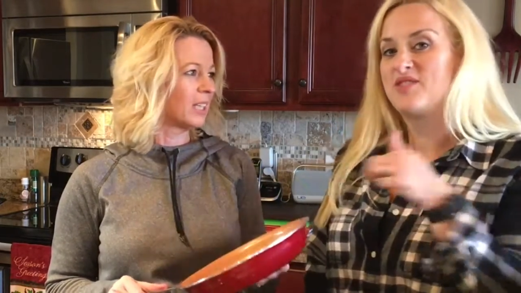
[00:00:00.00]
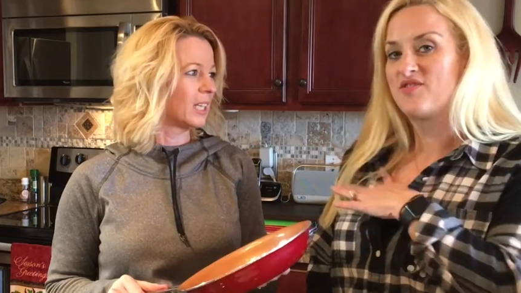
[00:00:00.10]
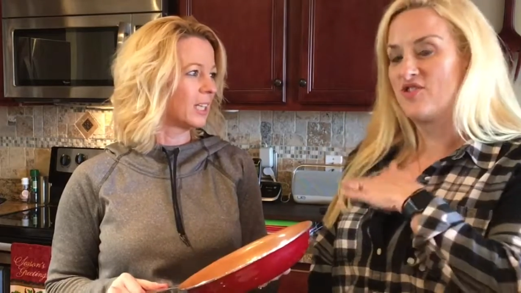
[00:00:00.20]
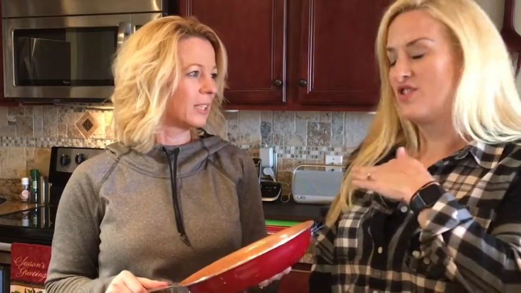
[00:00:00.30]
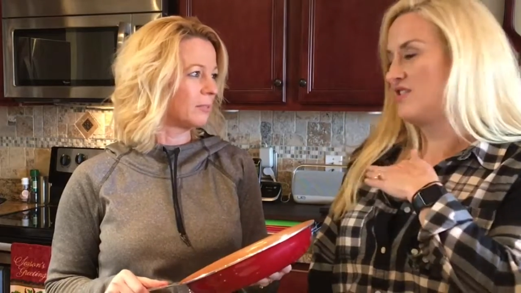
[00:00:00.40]

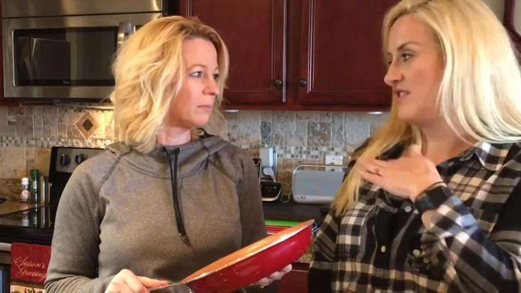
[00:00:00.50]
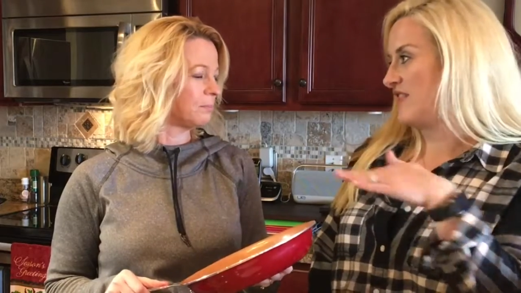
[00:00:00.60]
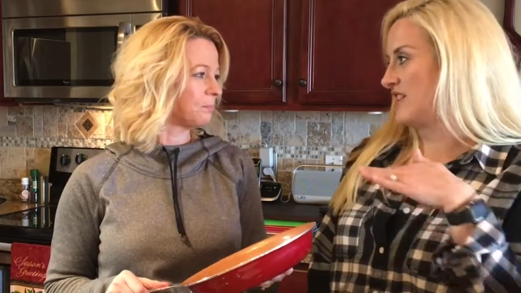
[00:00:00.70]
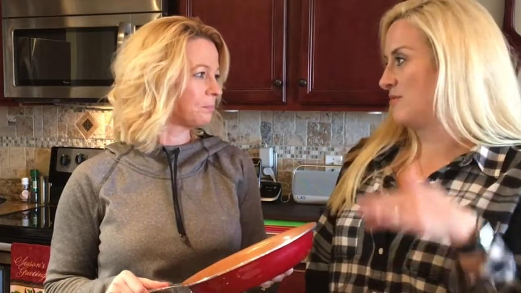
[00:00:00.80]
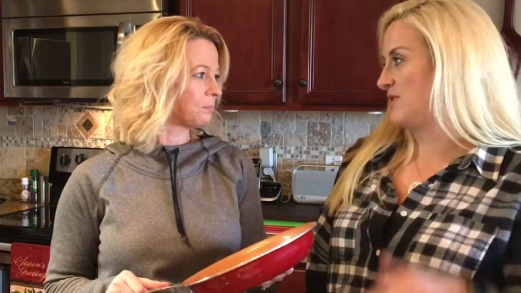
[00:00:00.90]
Speaker 1: just for the
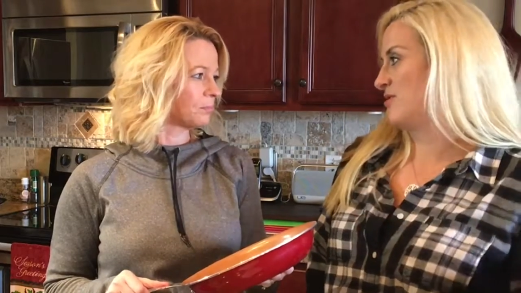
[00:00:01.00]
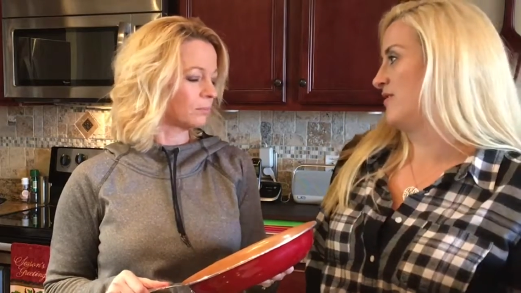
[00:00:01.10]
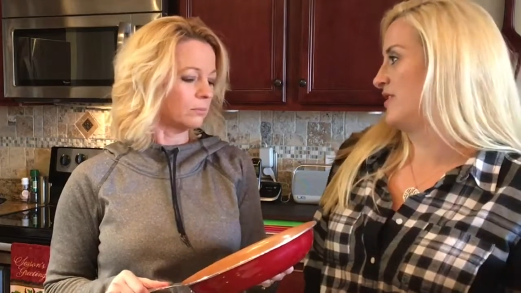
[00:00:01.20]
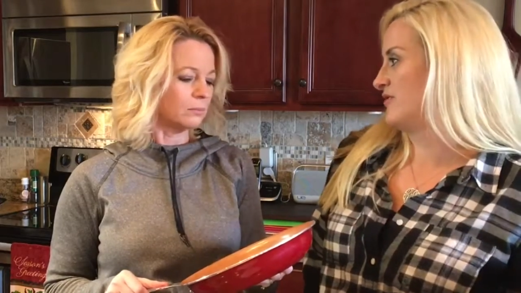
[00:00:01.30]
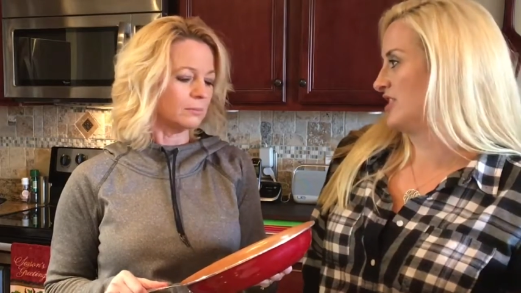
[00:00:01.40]
fact that we
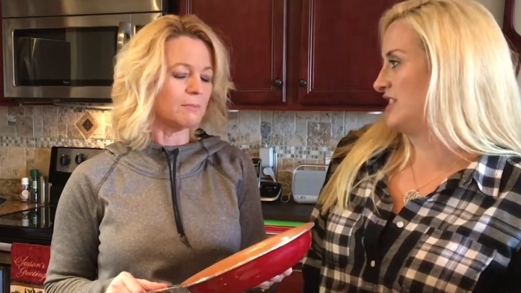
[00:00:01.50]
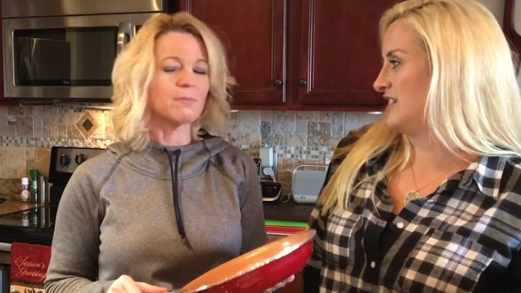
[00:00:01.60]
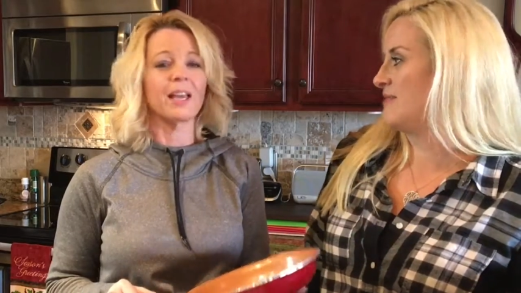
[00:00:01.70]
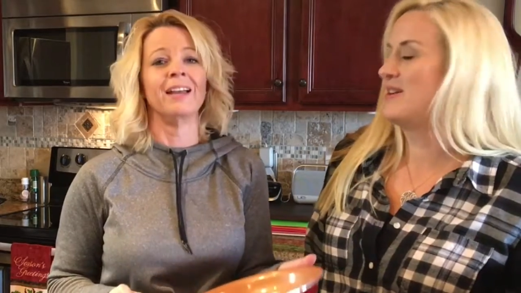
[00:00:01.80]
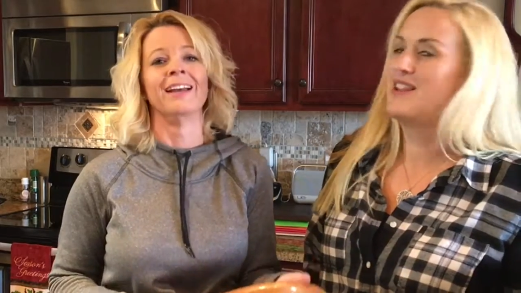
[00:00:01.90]
drove over
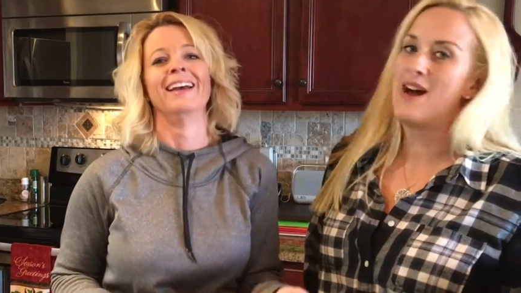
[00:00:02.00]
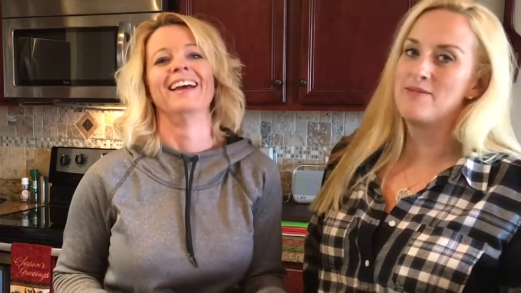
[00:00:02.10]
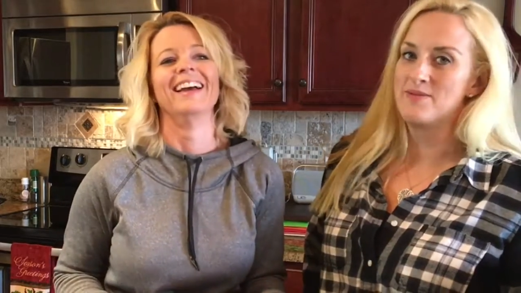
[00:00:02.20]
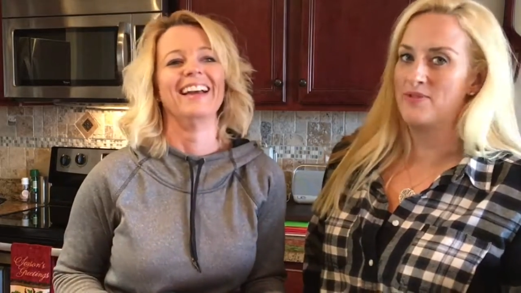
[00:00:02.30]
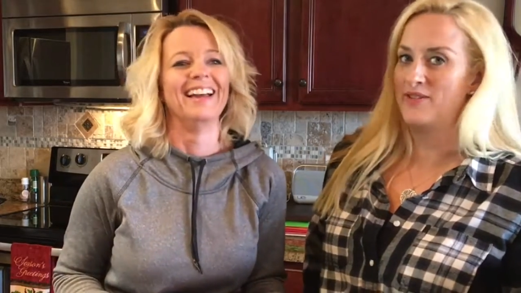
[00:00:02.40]
it. I mean,
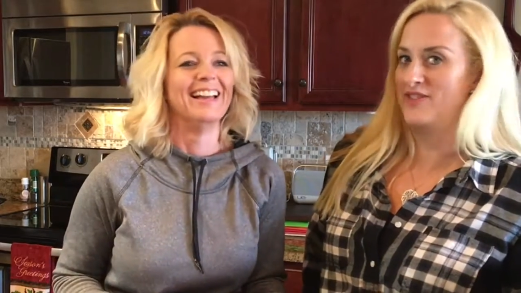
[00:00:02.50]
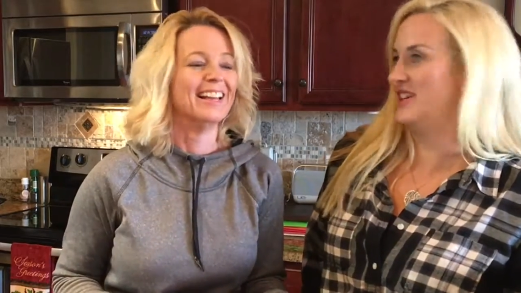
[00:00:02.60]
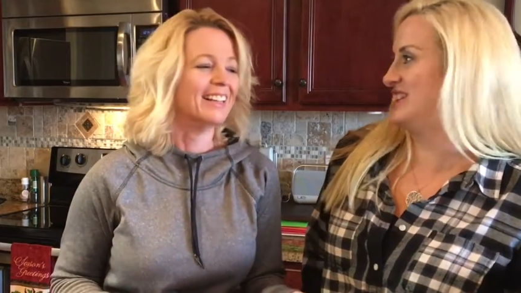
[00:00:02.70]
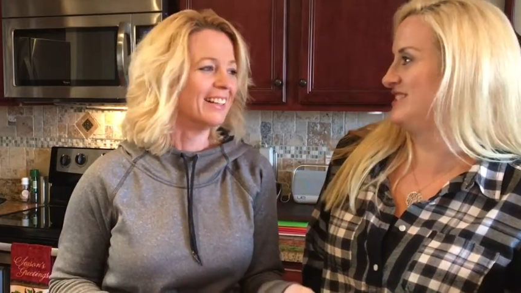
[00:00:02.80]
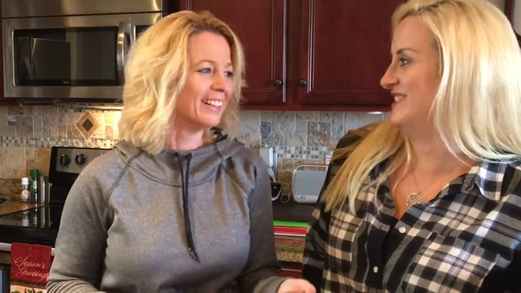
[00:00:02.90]
that was pretty
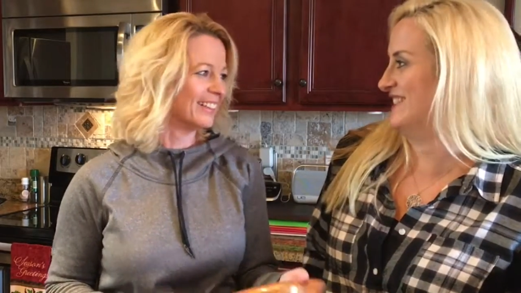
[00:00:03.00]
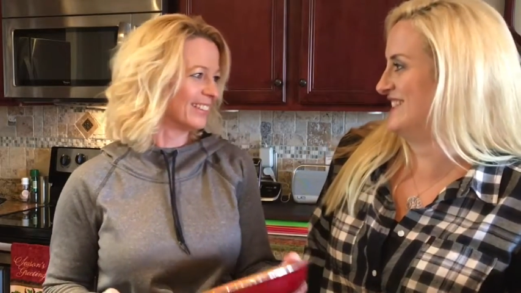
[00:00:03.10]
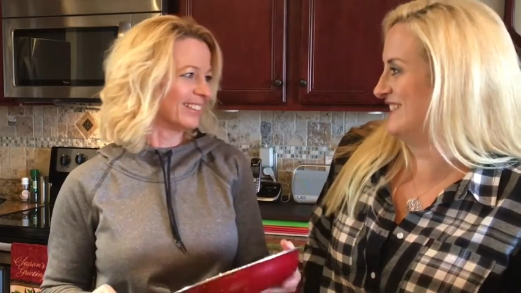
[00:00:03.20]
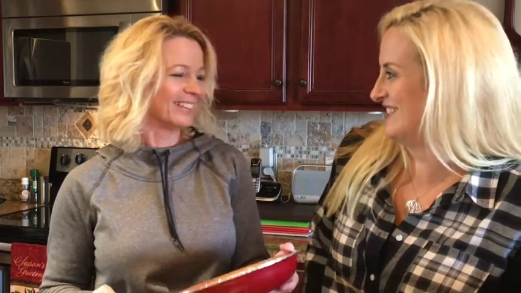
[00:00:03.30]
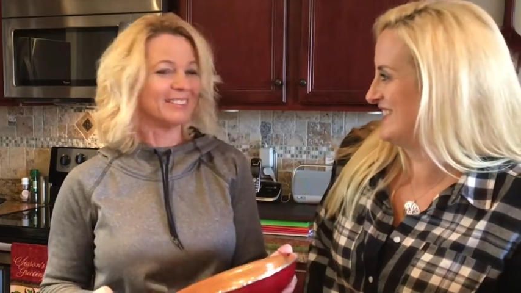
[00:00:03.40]
fun.
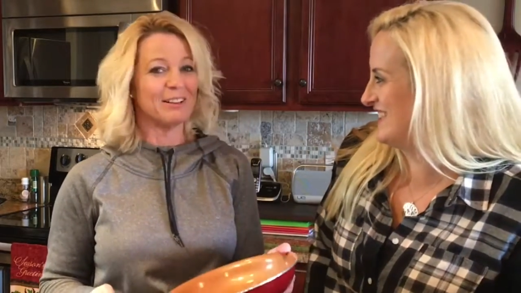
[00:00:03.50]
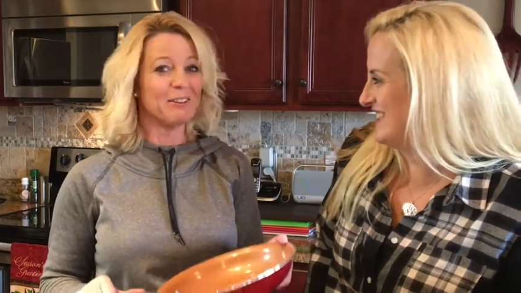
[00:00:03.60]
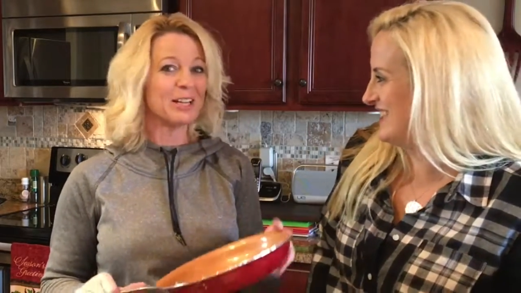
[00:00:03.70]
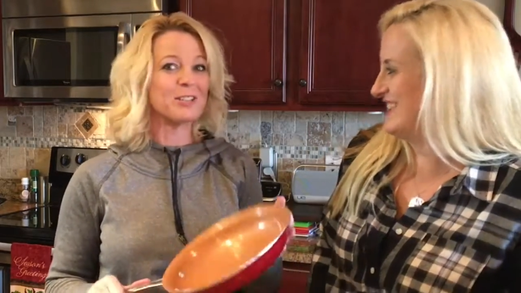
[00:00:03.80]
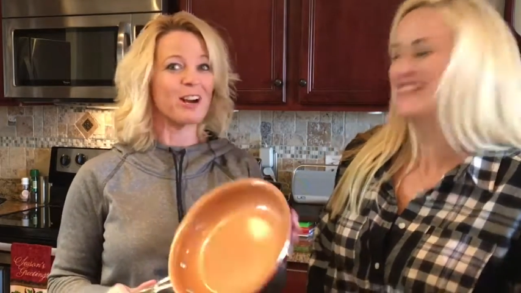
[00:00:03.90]

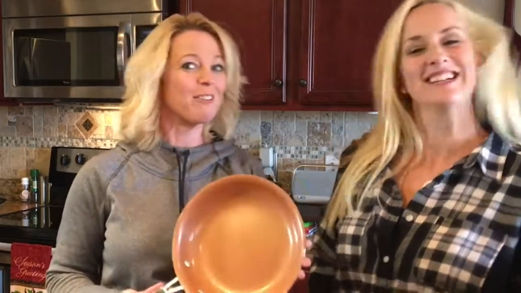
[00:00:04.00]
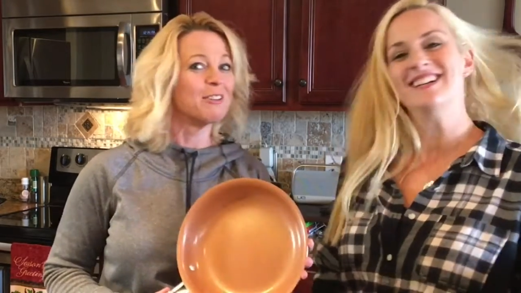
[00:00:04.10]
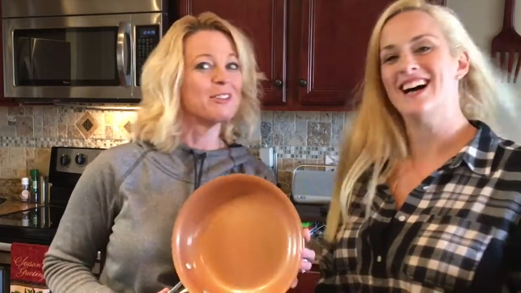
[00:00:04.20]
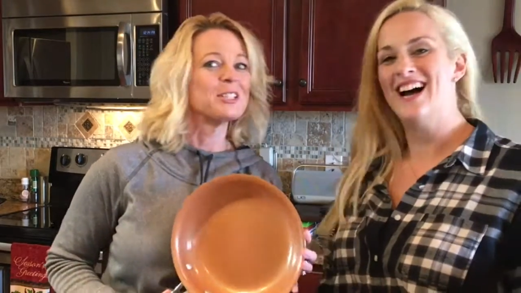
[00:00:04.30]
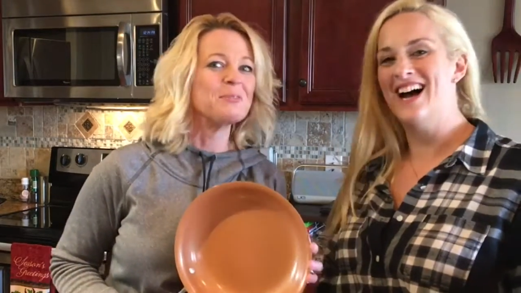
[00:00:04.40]
Speaker 2: Maybe we can drive
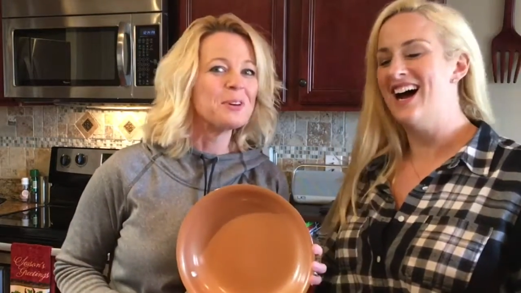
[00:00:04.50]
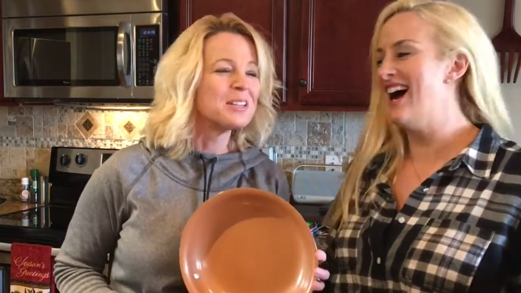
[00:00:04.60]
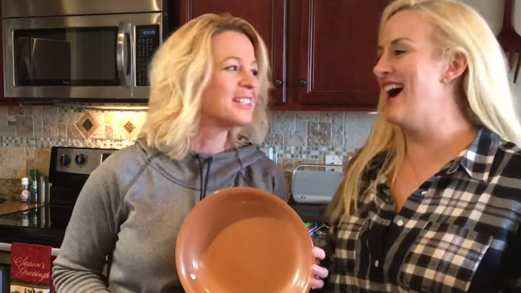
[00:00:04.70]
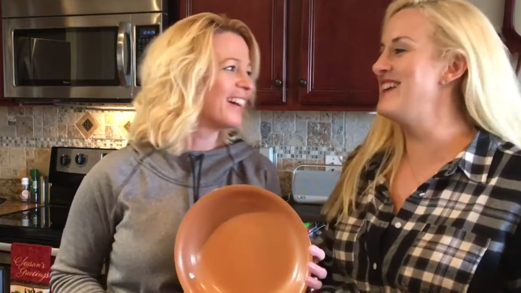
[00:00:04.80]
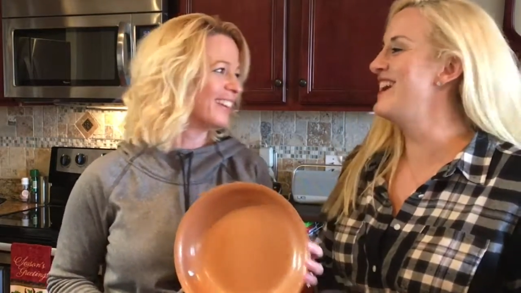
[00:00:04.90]
over some
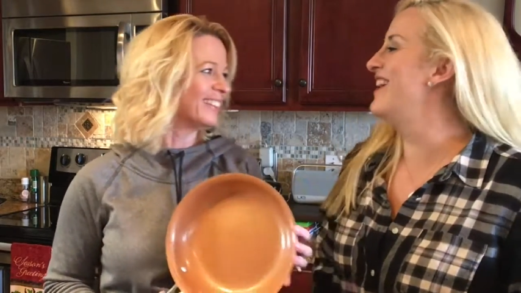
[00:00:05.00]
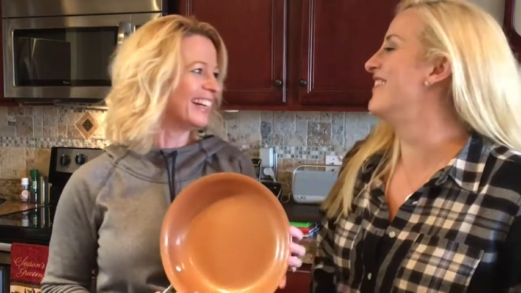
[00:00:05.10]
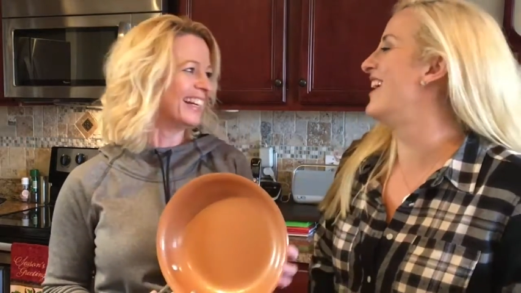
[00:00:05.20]
more stuff. I know,